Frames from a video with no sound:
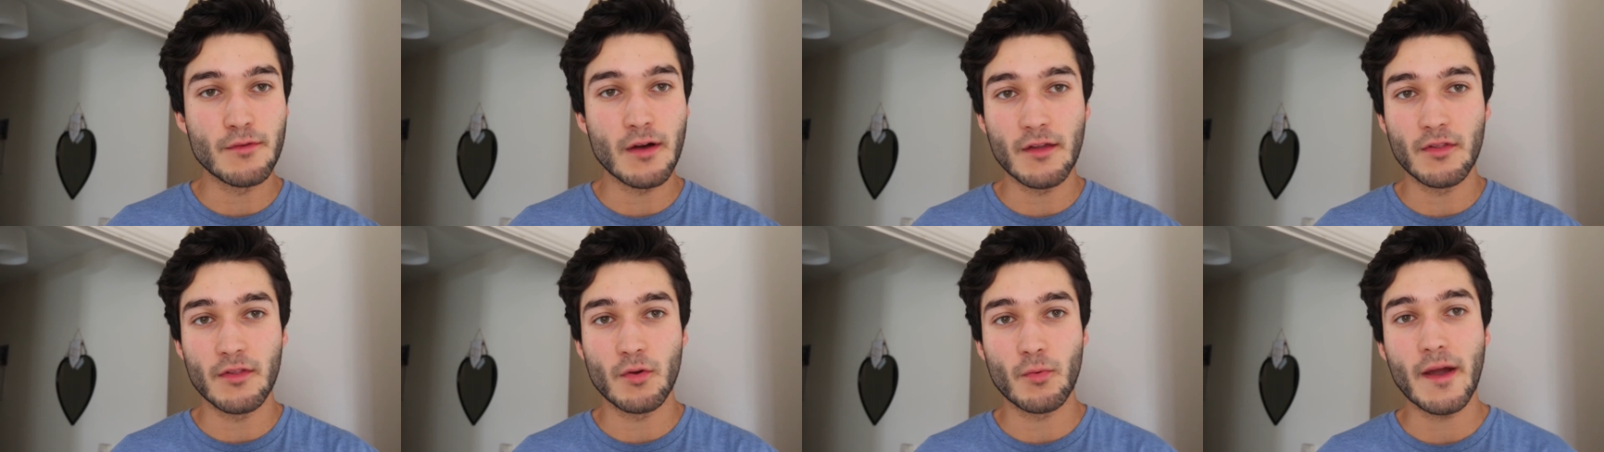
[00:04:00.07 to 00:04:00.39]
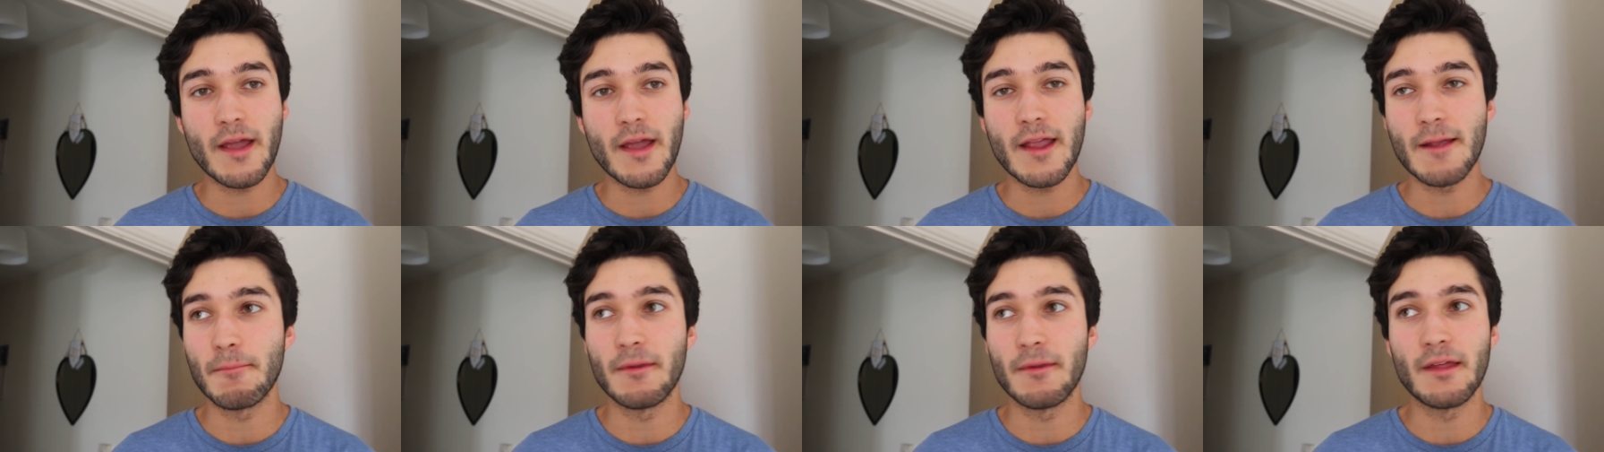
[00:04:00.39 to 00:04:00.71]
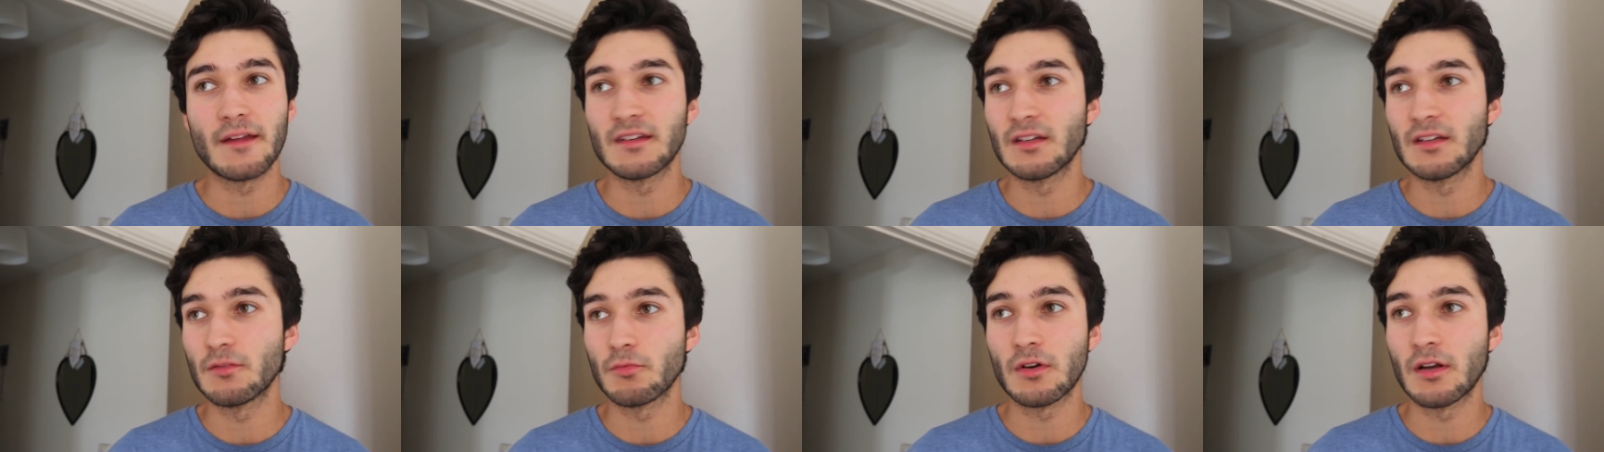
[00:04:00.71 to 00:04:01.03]
out of the way but
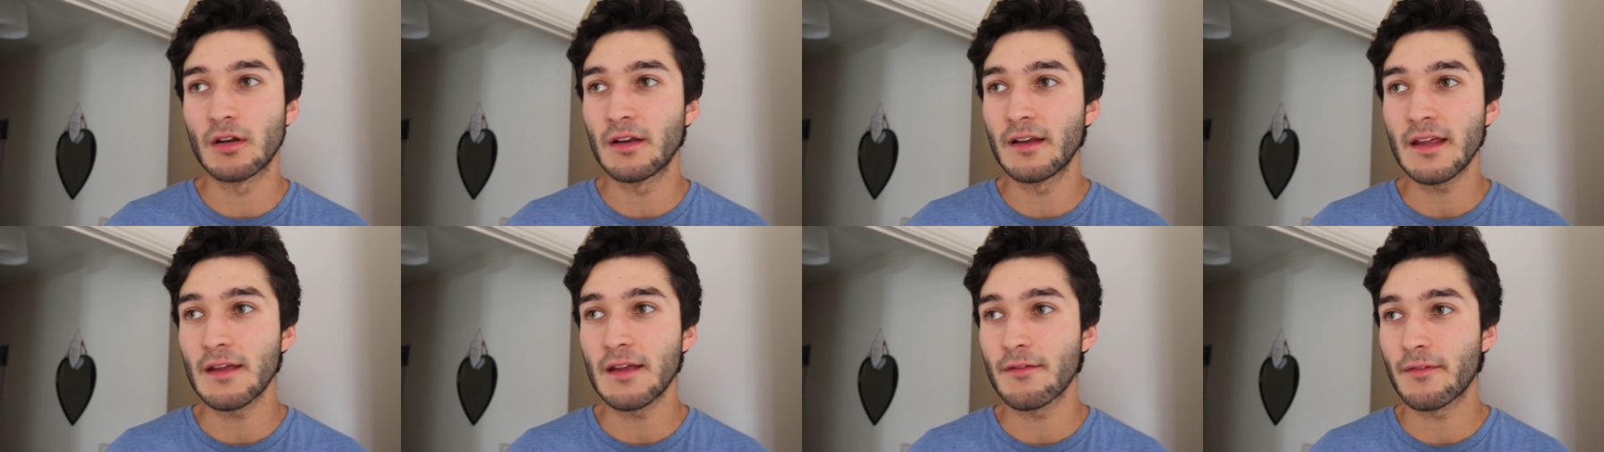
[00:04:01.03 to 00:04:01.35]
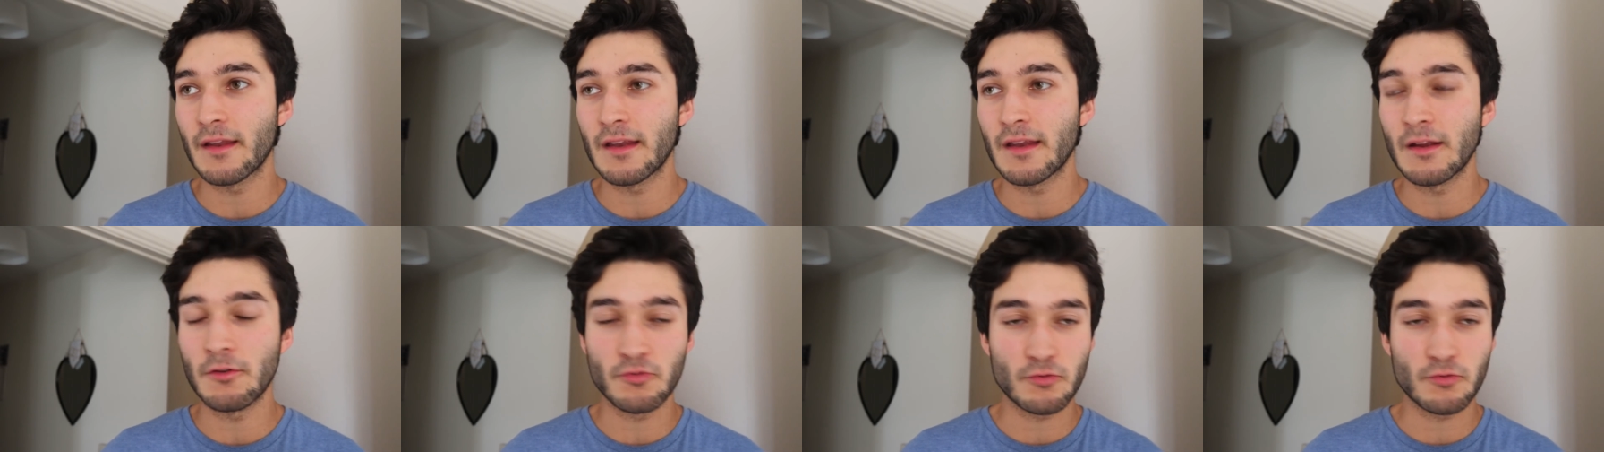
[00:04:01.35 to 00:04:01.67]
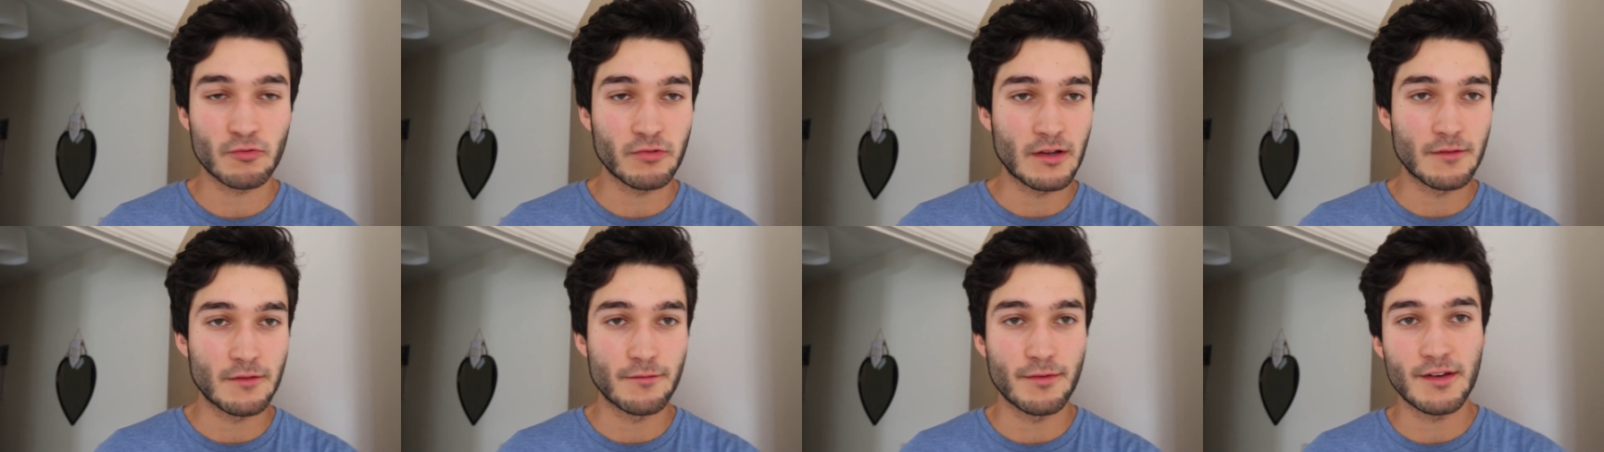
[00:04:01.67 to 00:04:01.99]
they didn't want to leave and then he was
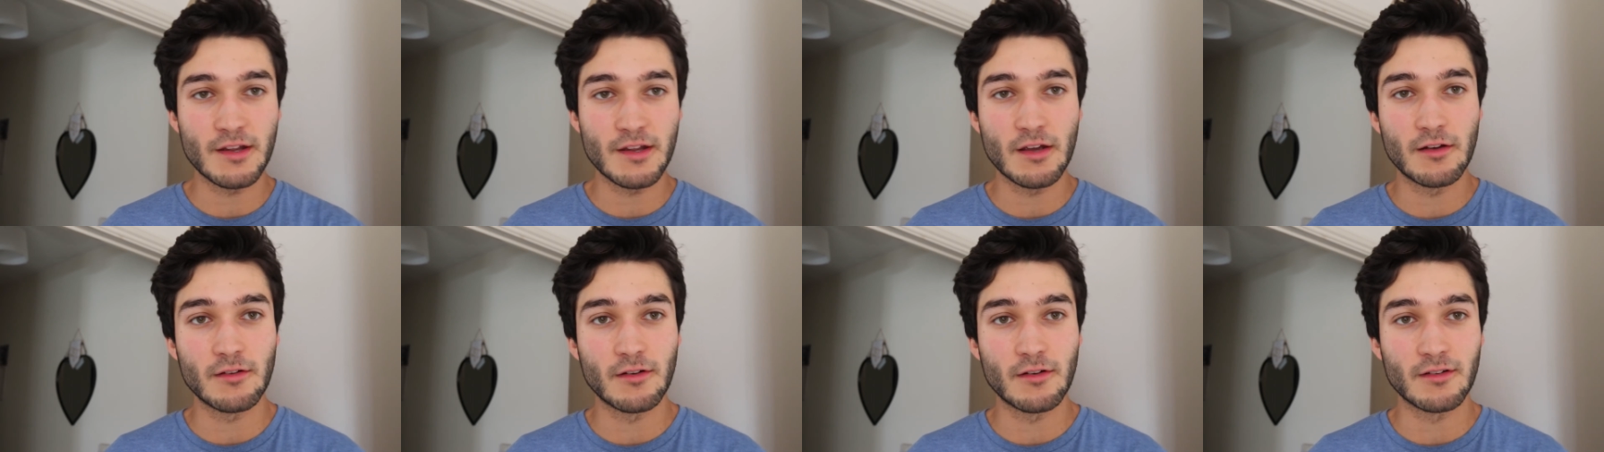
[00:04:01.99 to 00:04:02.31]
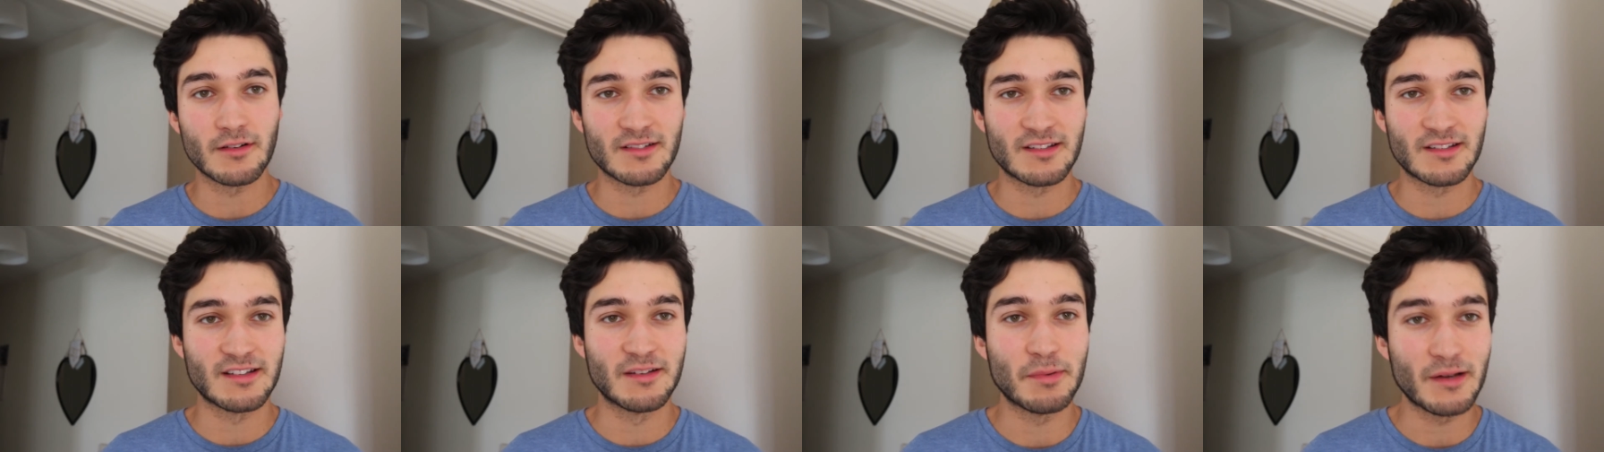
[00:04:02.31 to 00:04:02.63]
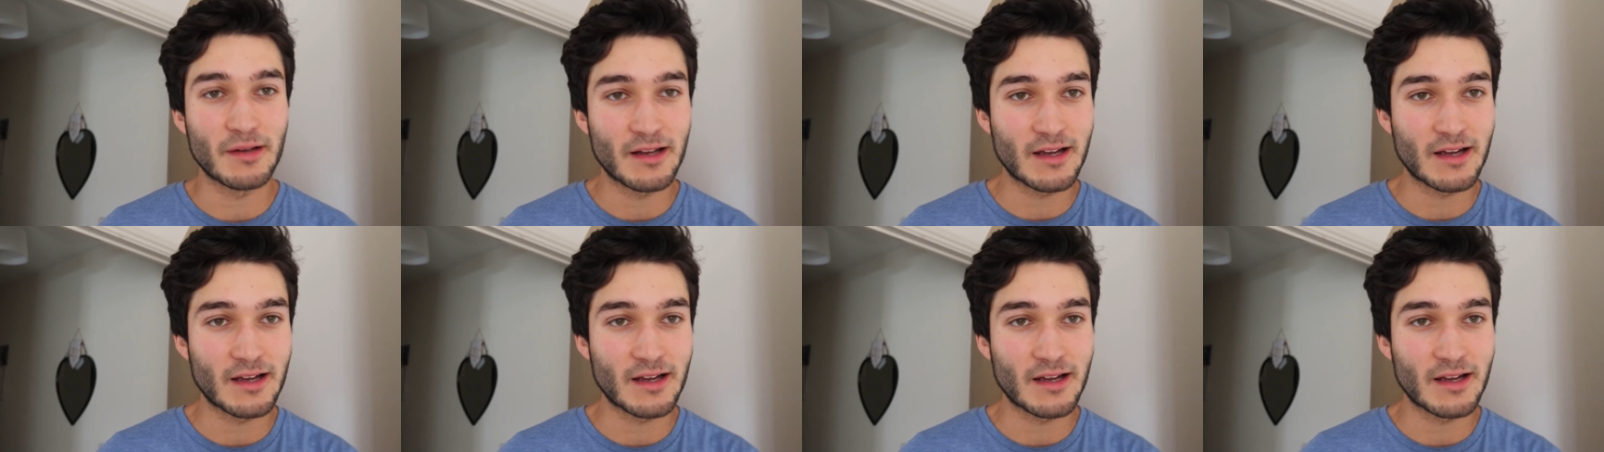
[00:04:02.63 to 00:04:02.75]
creating video logs well